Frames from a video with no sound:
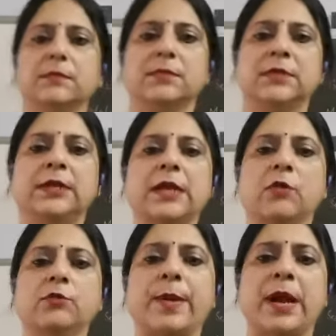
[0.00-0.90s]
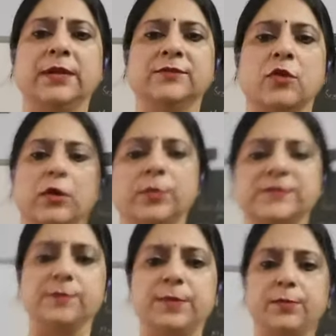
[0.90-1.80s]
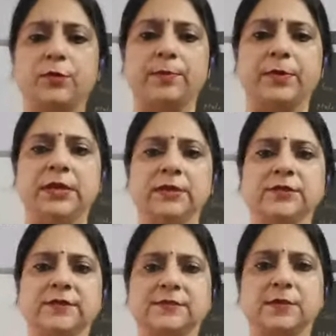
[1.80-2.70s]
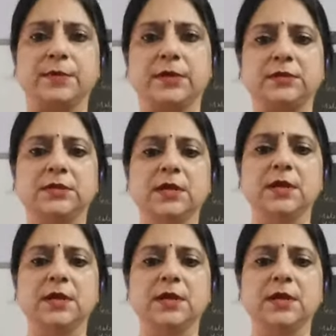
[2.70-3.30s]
The down part is not visible properly. Just a minute.